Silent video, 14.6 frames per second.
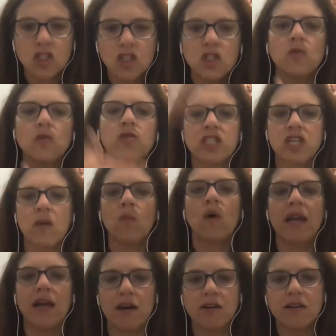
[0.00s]
to someone
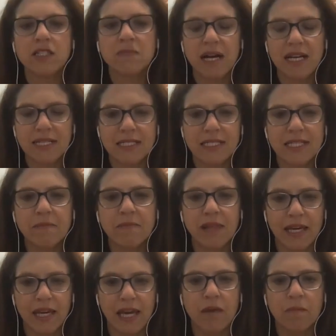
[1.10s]
else might seem
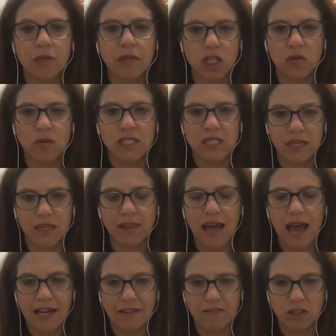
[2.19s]
like ambiguity and
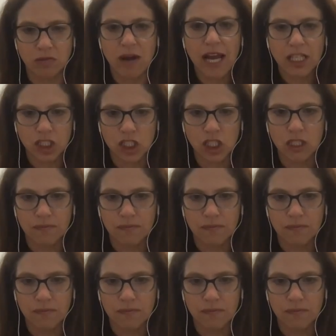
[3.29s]
lack of direction.